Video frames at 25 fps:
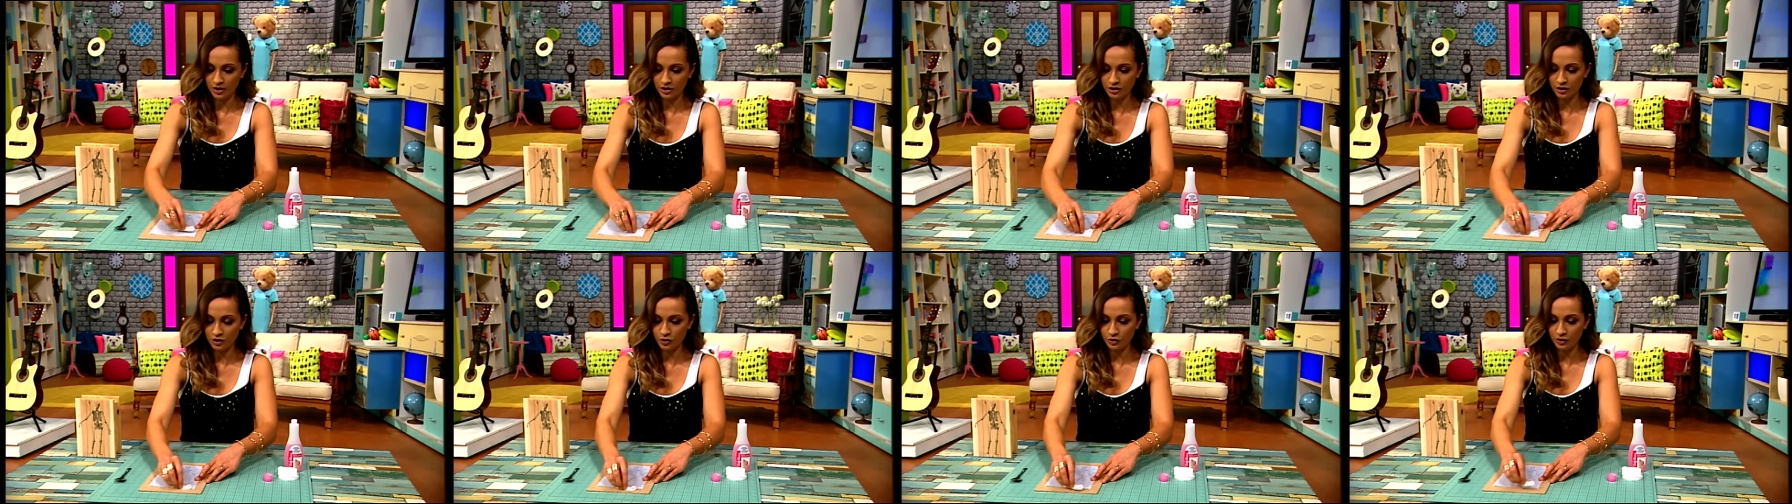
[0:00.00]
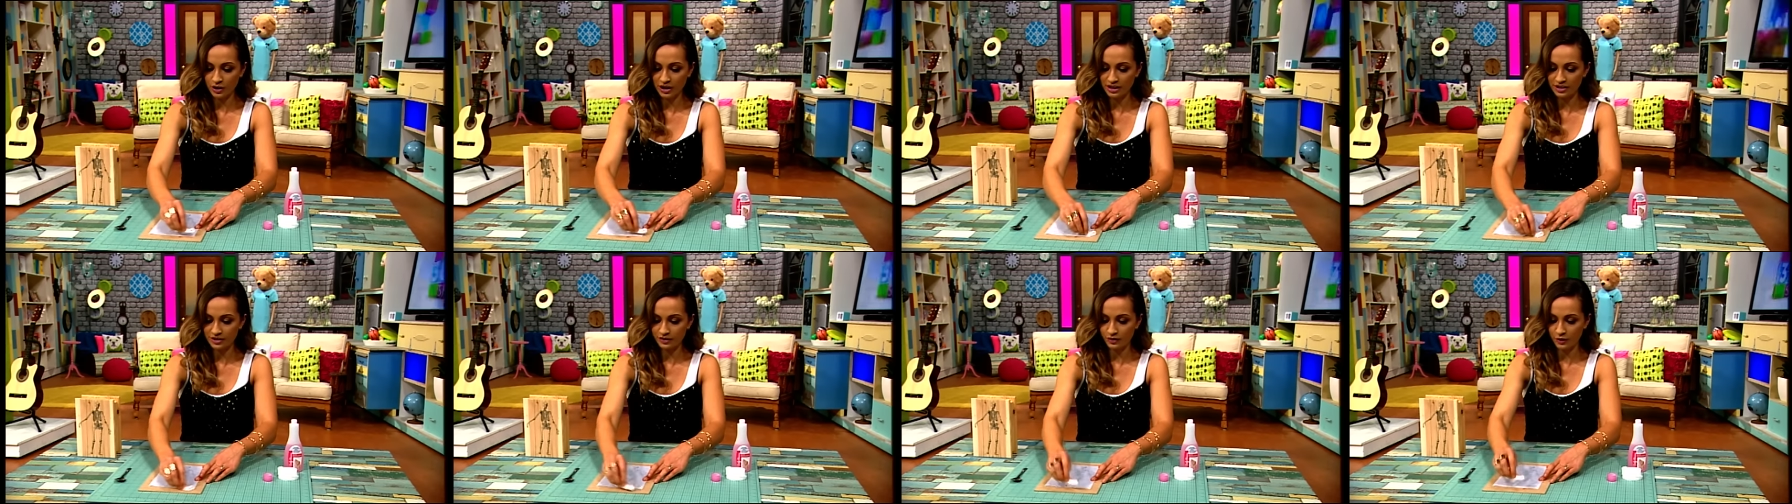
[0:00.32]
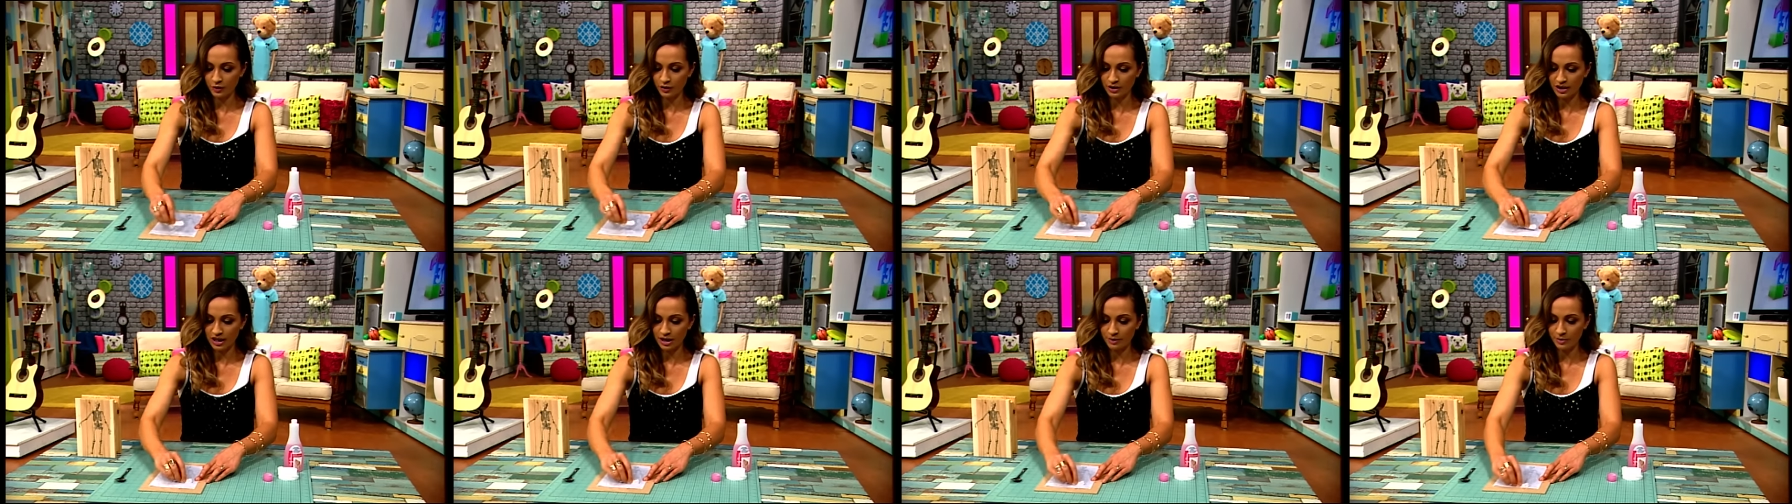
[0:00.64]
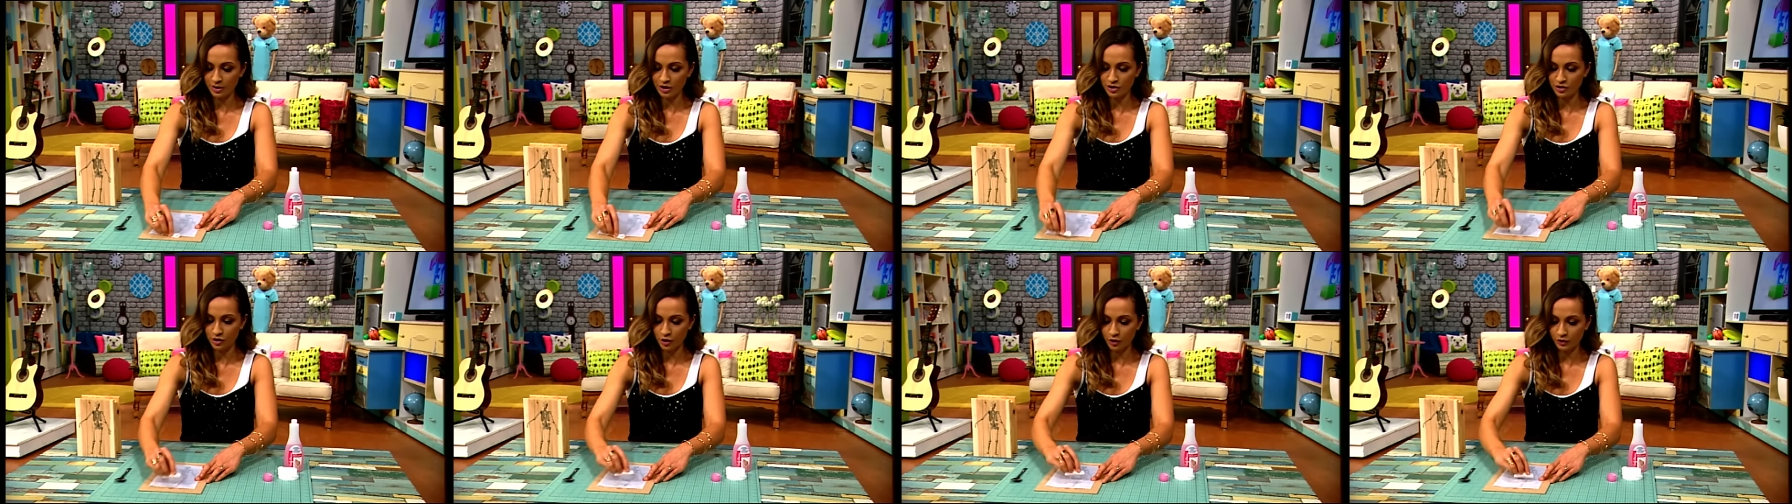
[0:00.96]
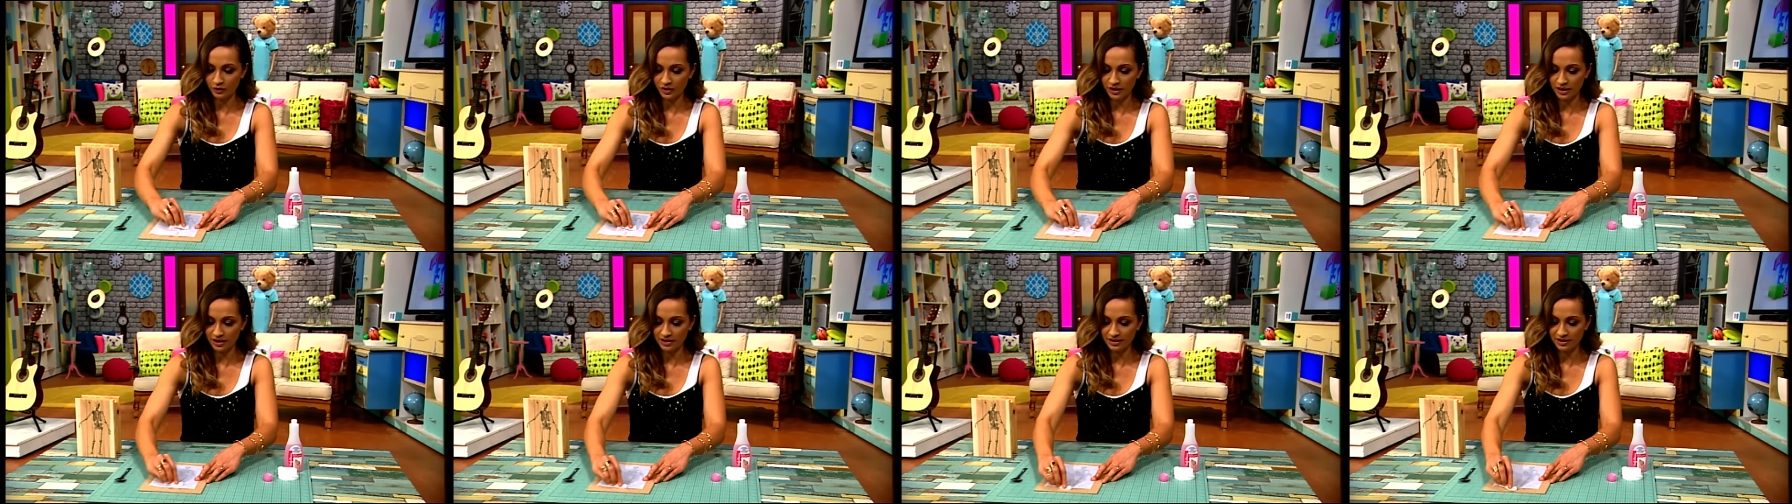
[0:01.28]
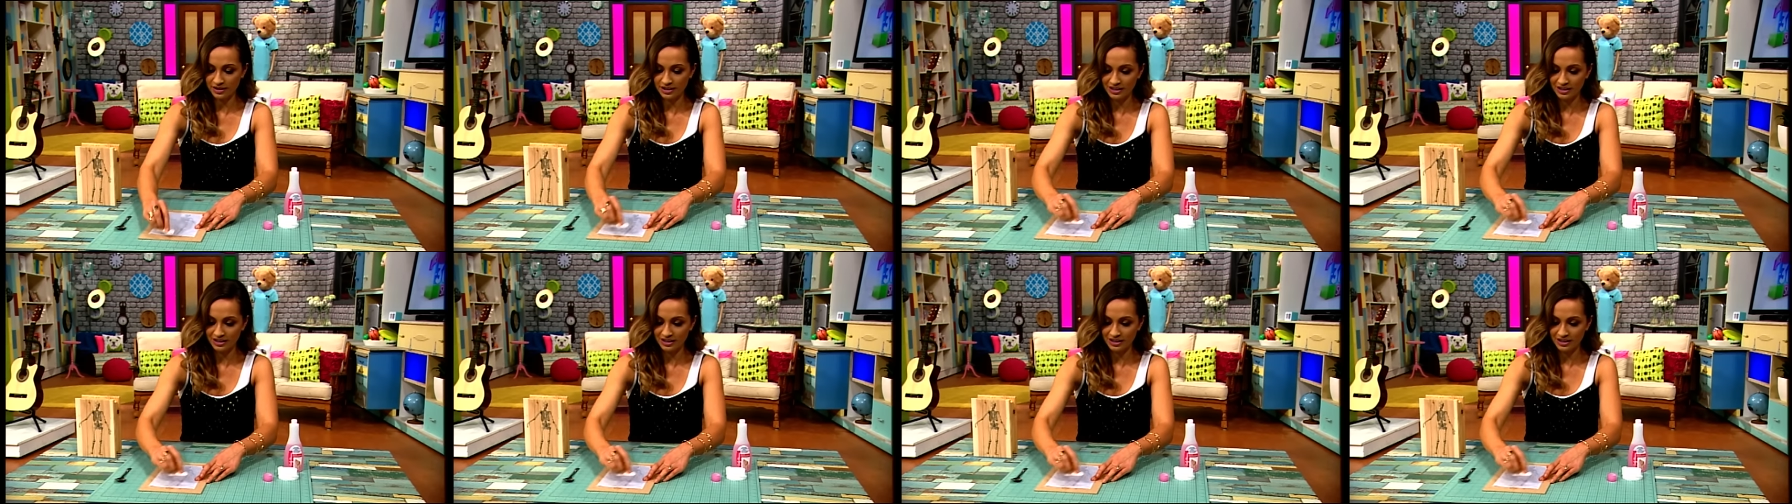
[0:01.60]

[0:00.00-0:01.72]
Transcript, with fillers: to transfer the image over.